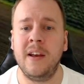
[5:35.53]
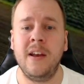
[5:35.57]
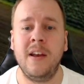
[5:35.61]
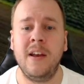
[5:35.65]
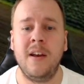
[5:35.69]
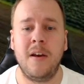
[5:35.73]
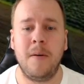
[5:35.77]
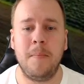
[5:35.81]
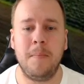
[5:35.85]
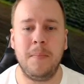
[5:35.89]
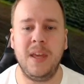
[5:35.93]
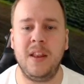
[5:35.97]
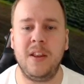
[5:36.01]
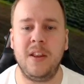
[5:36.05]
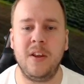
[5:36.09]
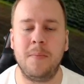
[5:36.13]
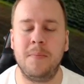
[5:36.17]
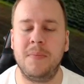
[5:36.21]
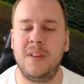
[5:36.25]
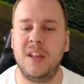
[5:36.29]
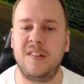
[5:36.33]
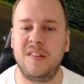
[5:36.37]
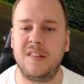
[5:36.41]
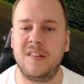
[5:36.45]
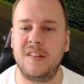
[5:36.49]
medium
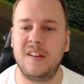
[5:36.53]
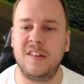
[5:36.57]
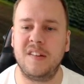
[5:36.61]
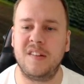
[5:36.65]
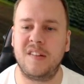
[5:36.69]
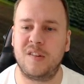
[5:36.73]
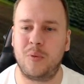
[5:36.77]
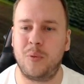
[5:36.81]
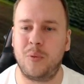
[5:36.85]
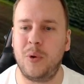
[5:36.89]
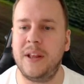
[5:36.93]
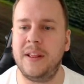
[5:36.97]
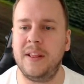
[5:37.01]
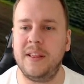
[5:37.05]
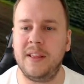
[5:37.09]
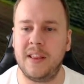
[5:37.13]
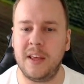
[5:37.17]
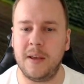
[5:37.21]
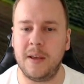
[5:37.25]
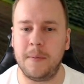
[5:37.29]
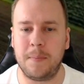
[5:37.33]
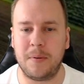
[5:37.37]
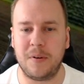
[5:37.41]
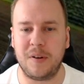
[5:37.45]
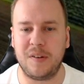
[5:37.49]
distance,
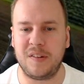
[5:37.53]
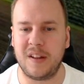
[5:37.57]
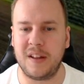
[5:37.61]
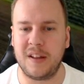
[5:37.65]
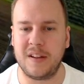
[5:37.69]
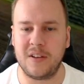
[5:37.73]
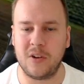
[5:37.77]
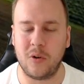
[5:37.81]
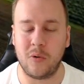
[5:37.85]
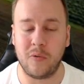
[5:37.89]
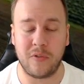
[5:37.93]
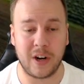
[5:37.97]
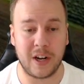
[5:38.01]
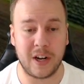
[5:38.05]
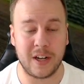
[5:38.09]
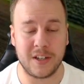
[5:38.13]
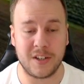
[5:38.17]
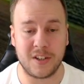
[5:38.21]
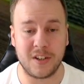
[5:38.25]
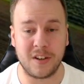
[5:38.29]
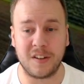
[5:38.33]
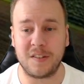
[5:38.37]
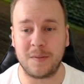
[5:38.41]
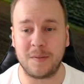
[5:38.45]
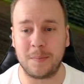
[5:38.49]
20% over
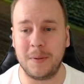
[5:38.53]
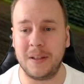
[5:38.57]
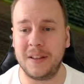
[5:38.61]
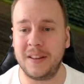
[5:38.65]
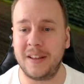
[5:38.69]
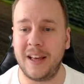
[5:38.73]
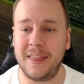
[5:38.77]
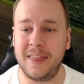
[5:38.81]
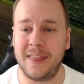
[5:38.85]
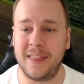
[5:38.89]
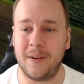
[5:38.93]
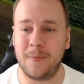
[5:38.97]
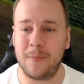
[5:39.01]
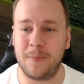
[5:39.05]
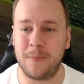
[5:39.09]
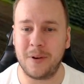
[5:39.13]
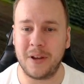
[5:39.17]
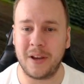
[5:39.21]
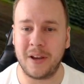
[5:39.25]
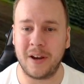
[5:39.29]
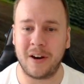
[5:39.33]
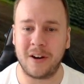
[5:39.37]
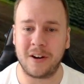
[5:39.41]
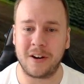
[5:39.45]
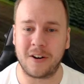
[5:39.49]
adjustment, and then we
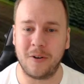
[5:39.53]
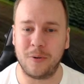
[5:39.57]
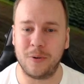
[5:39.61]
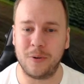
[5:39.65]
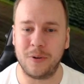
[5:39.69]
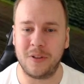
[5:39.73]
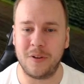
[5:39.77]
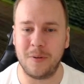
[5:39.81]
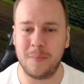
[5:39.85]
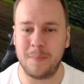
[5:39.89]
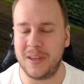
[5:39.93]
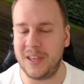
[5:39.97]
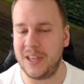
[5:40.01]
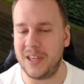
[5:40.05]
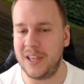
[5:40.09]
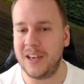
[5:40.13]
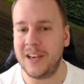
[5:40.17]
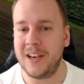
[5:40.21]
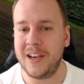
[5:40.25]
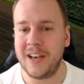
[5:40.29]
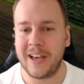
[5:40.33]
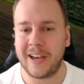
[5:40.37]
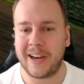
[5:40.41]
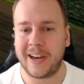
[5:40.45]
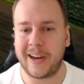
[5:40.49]
are going to be
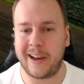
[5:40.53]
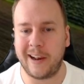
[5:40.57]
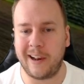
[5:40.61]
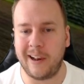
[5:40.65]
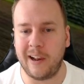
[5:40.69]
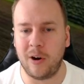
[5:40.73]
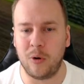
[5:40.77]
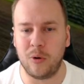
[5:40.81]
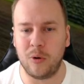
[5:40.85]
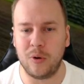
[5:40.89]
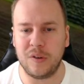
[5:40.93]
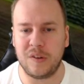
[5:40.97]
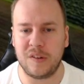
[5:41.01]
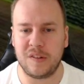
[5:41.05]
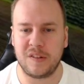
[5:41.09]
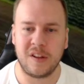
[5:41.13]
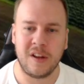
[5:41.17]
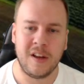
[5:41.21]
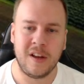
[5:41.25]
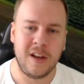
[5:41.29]
close.